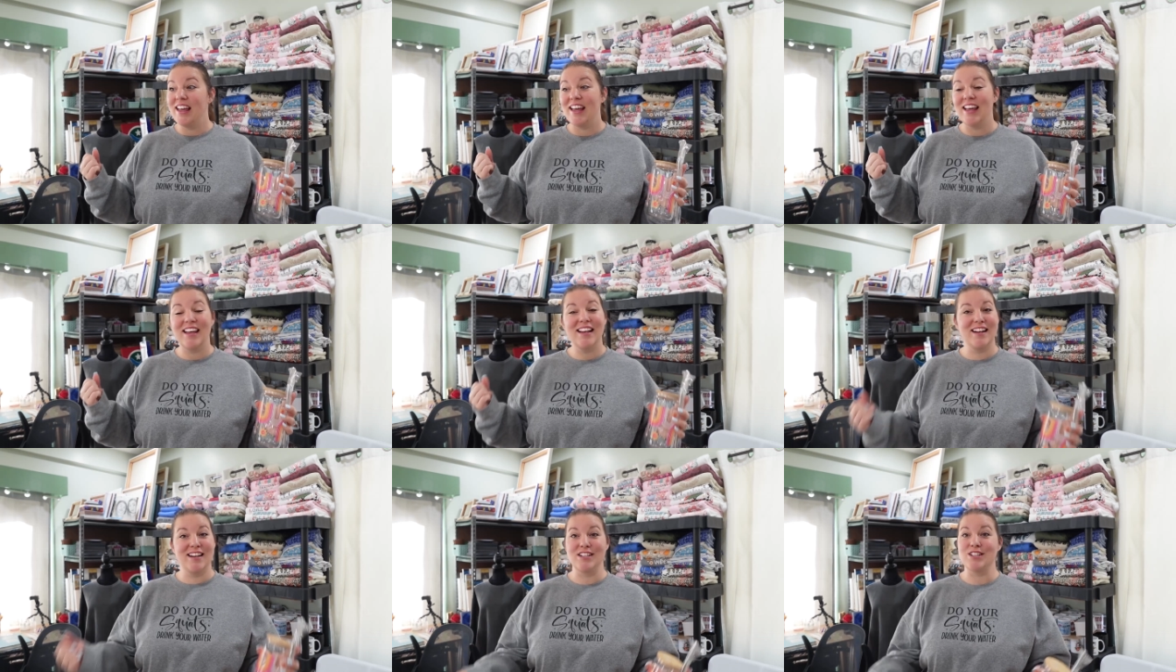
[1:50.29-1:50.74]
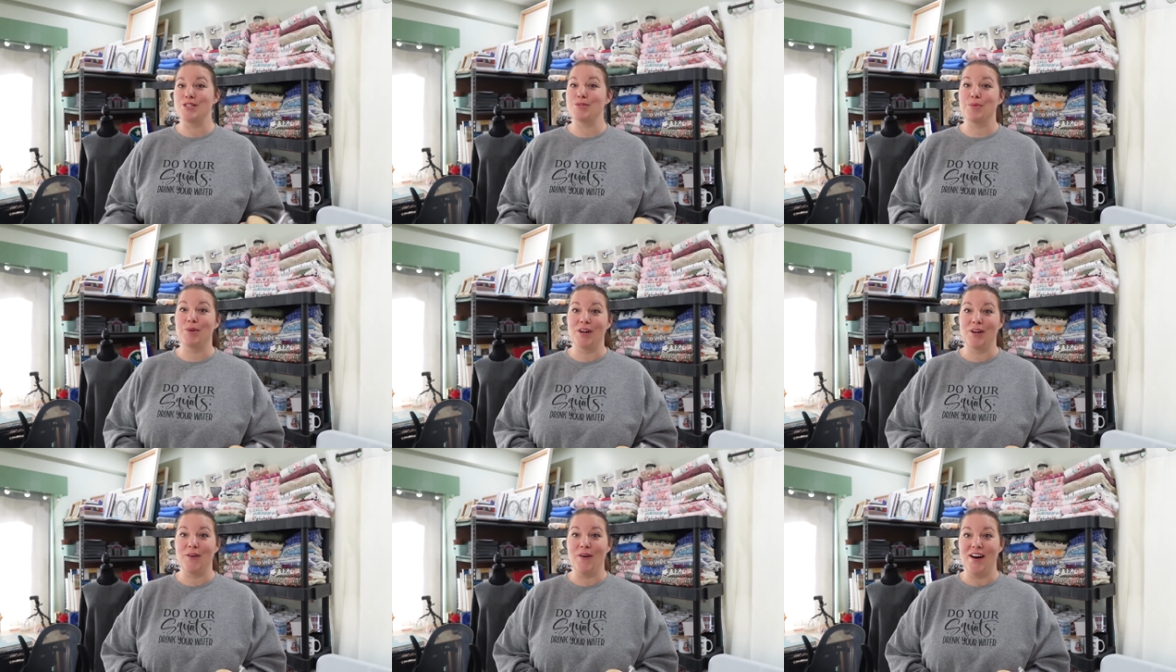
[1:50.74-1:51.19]
and I
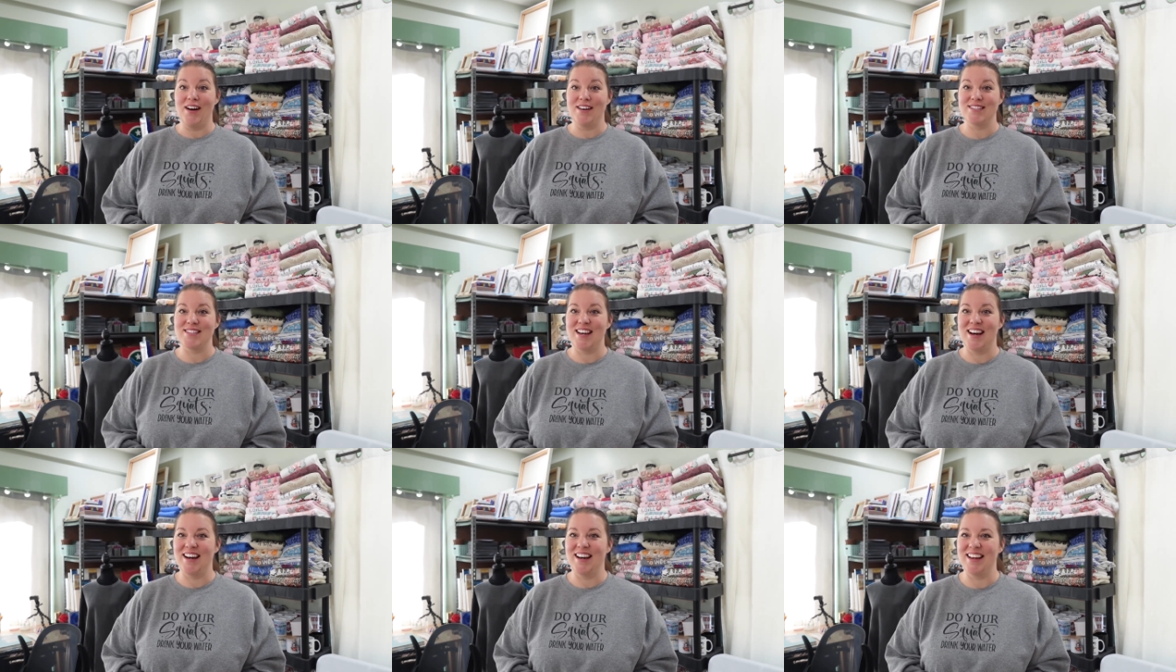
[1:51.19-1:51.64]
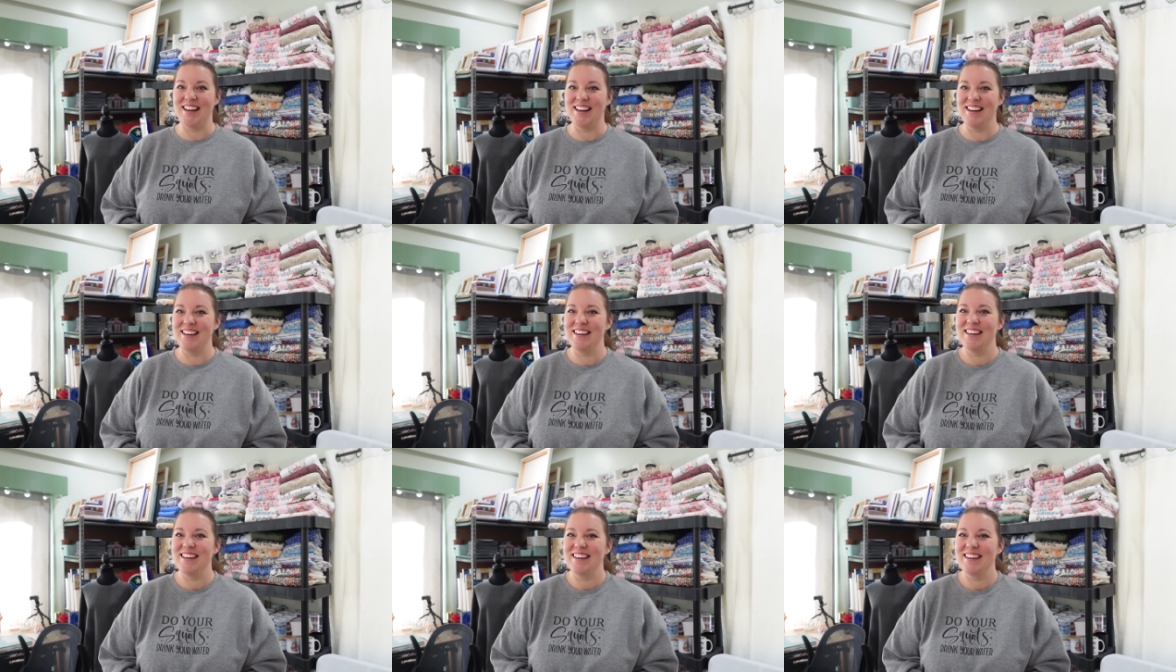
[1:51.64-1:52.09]
just want to go
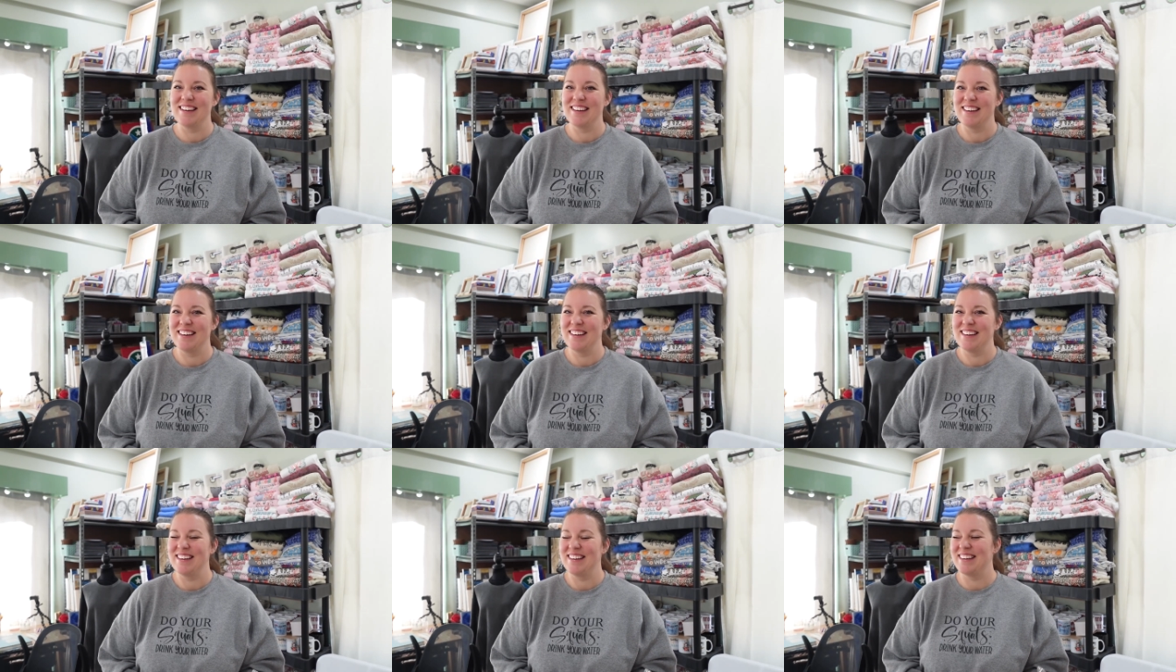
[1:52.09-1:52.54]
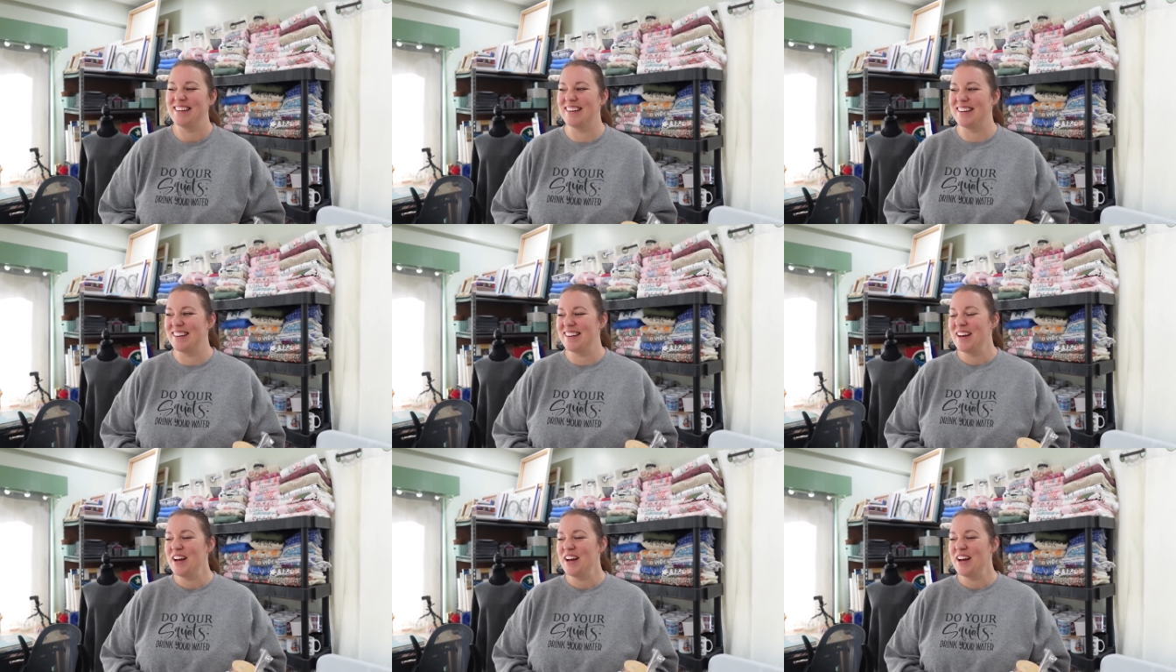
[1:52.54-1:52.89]
outside.